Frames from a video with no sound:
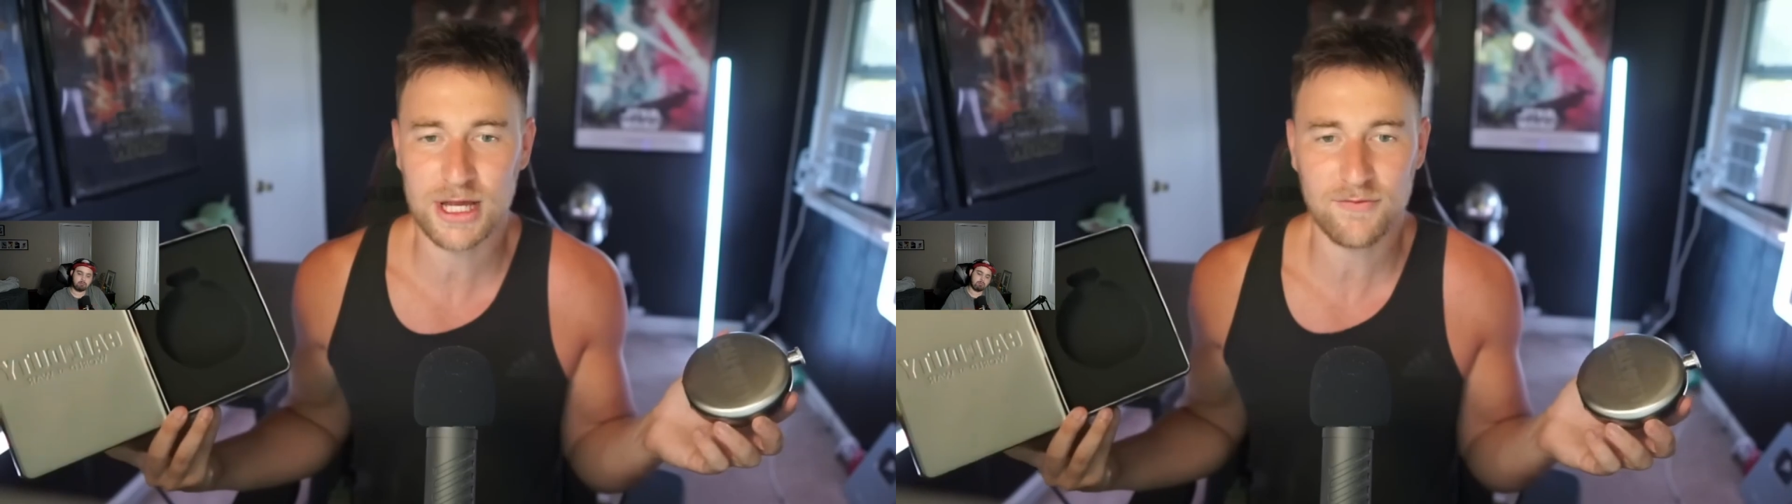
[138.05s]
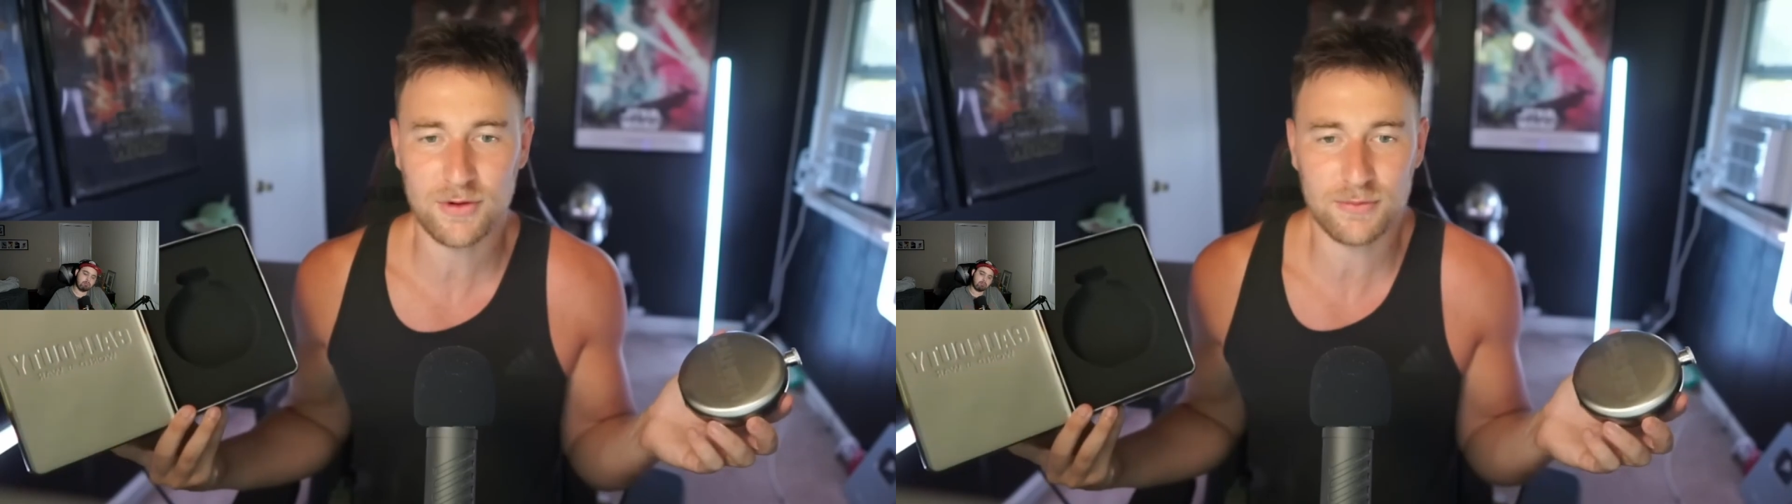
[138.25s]

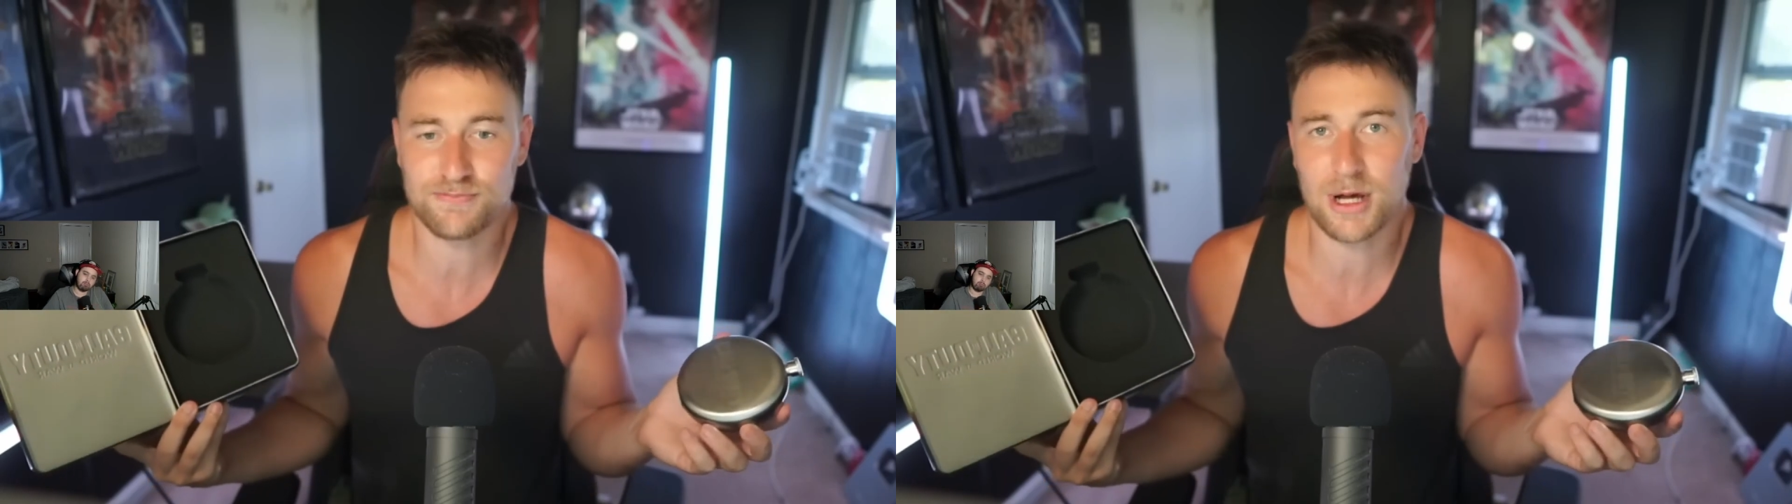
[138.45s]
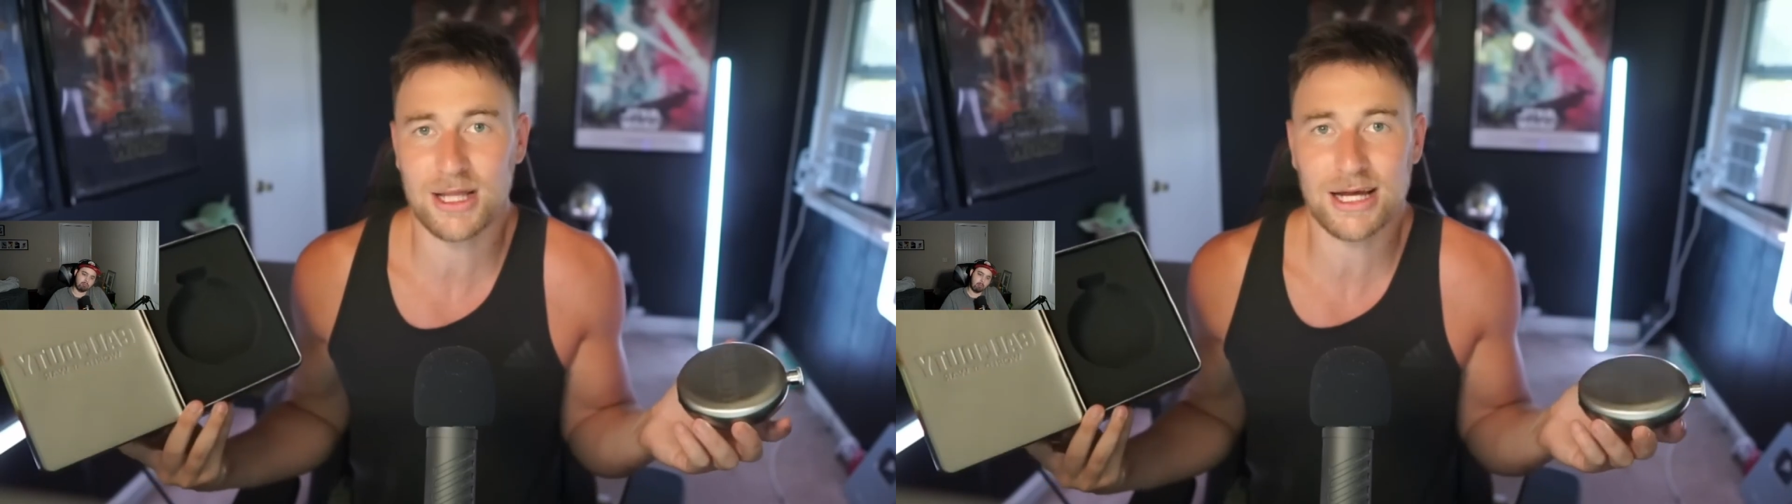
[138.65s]
ever
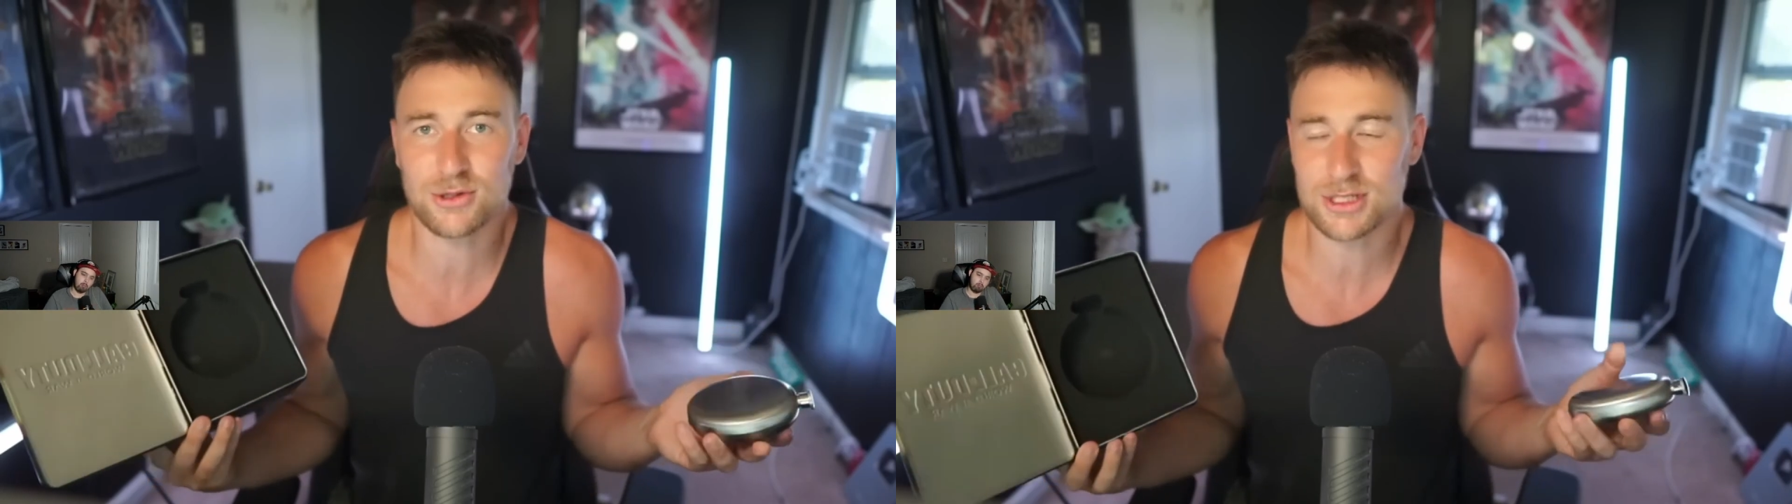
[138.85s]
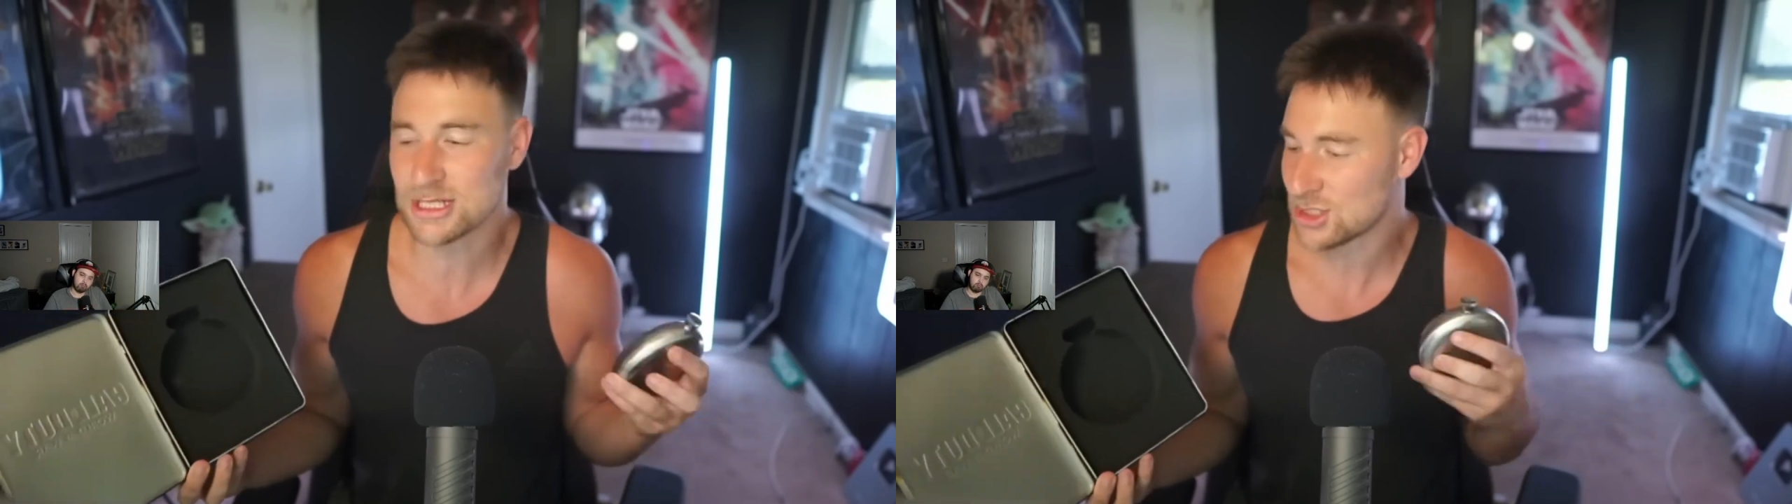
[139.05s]

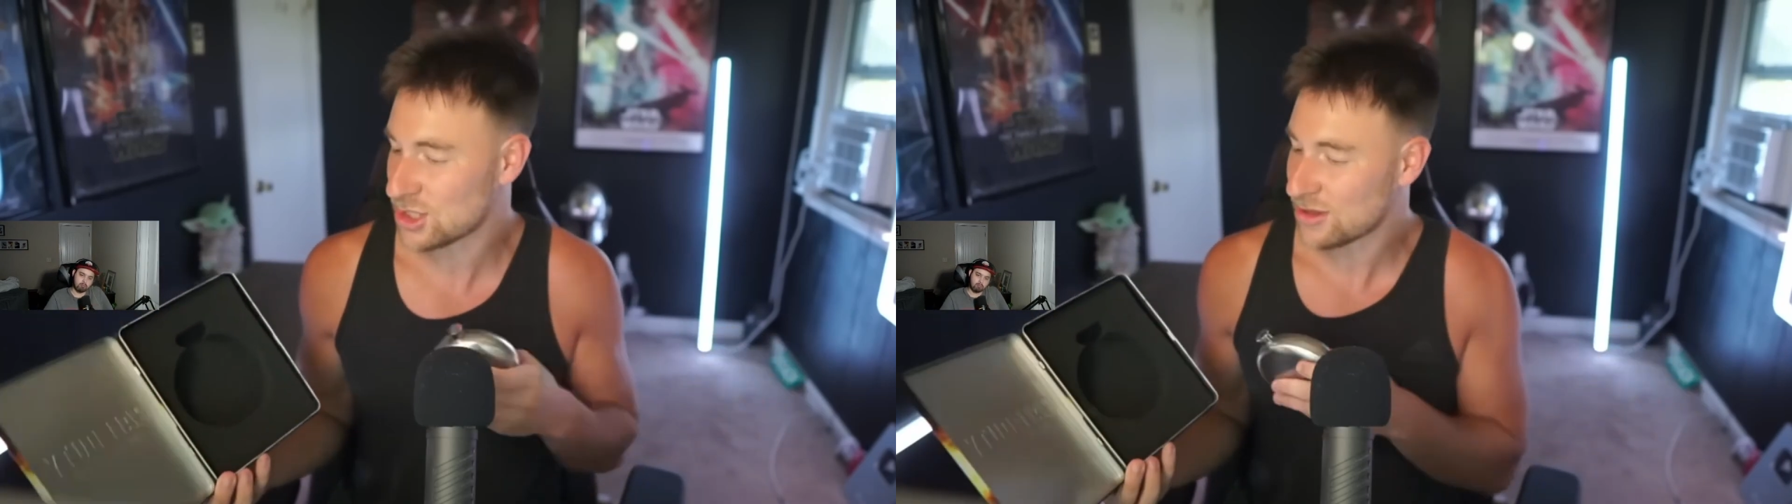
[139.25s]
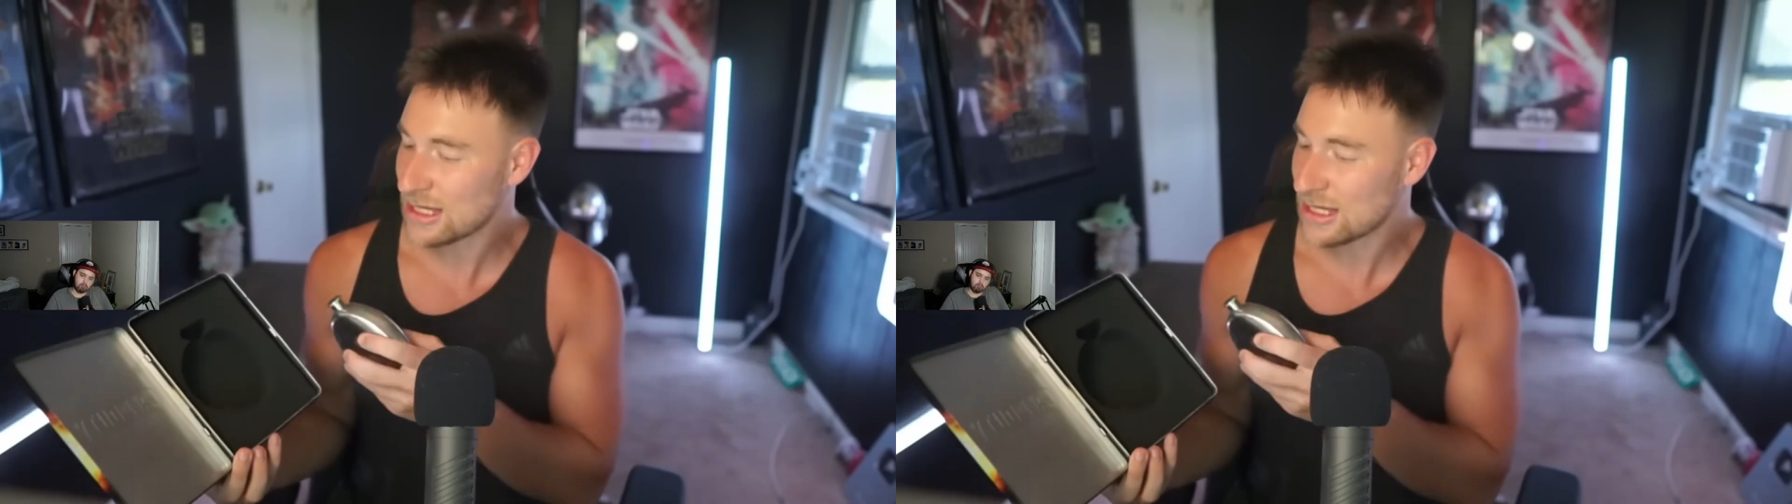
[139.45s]
collector's edition.